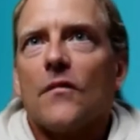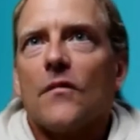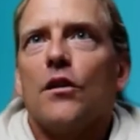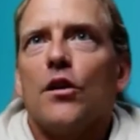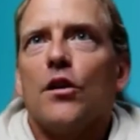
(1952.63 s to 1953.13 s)

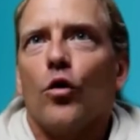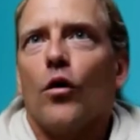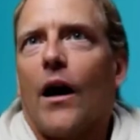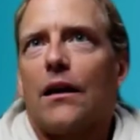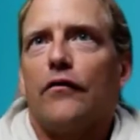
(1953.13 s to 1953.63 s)
new
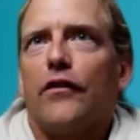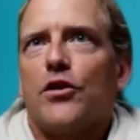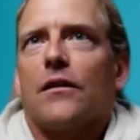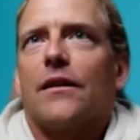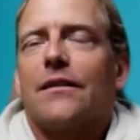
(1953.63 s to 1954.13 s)

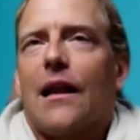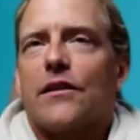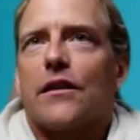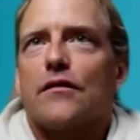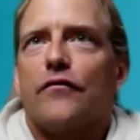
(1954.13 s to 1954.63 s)
artificial
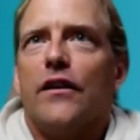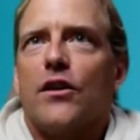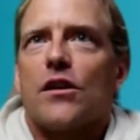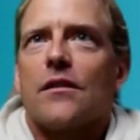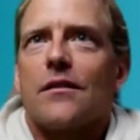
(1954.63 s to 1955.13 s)
intelligence
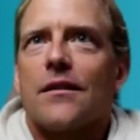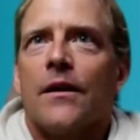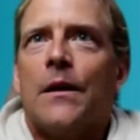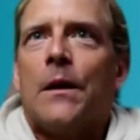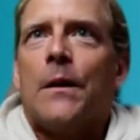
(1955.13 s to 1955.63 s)
features.
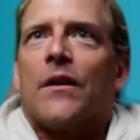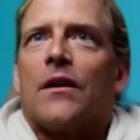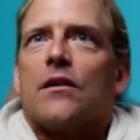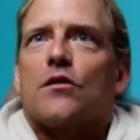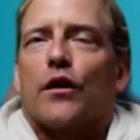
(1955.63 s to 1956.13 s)

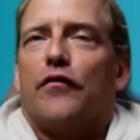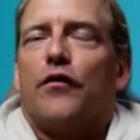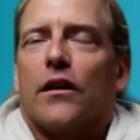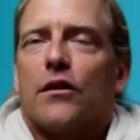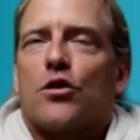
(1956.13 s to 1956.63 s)
So if
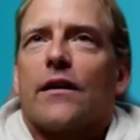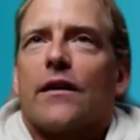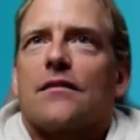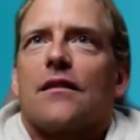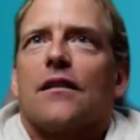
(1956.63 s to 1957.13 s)
you're
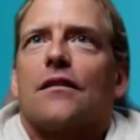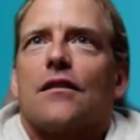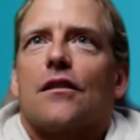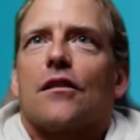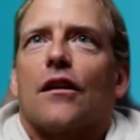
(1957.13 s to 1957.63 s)
interested
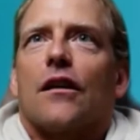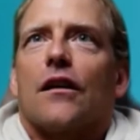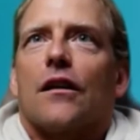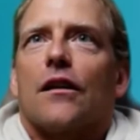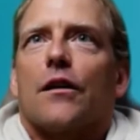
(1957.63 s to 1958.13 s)

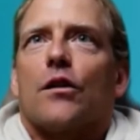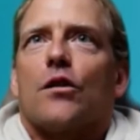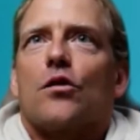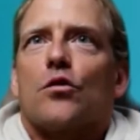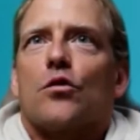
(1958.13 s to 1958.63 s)

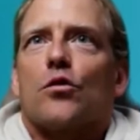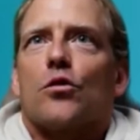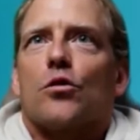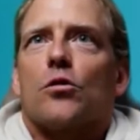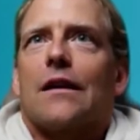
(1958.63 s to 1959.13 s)

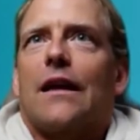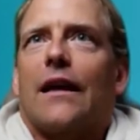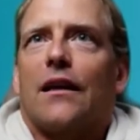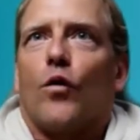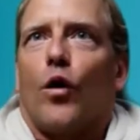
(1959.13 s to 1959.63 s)
to get
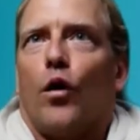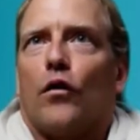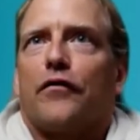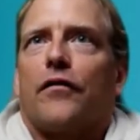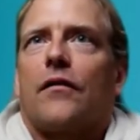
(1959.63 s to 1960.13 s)

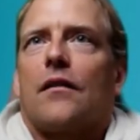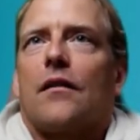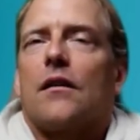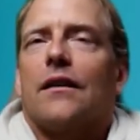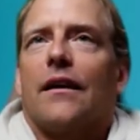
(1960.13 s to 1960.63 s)
involved,
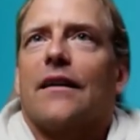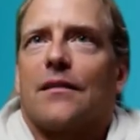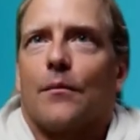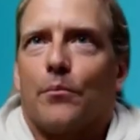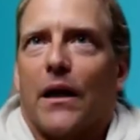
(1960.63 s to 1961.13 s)
there's
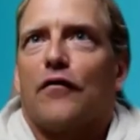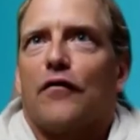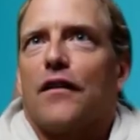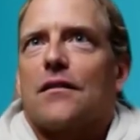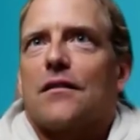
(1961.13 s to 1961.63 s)
some
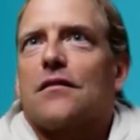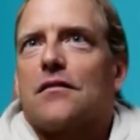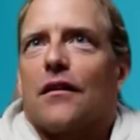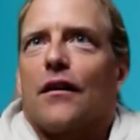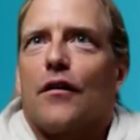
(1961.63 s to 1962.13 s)
benefits
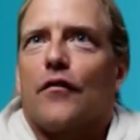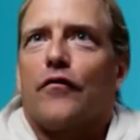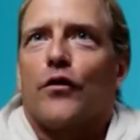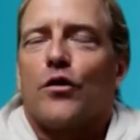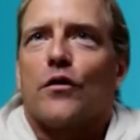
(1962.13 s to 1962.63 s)
for
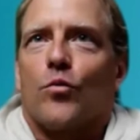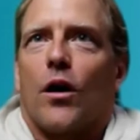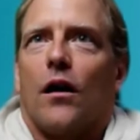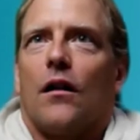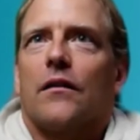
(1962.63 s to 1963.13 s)
you as
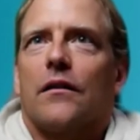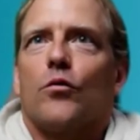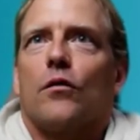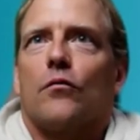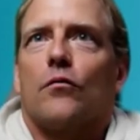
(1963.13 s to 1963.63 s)
well, that you
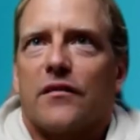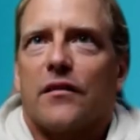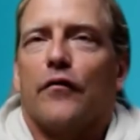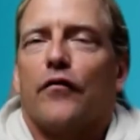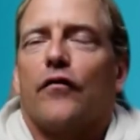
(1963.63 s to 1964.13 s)
will receive